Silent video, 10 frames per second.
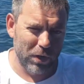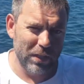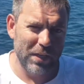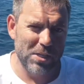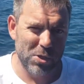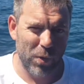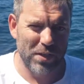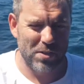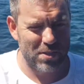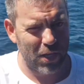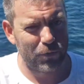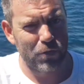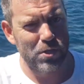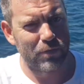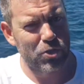really easy way to tell if
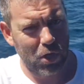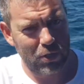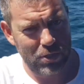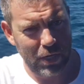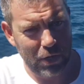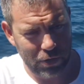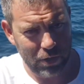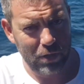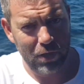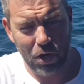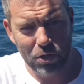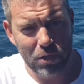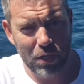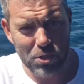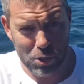there's even sharks in the area, and all
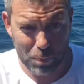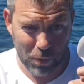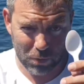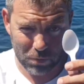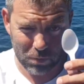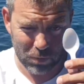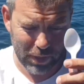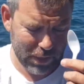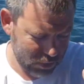you need is a spoon. Okay,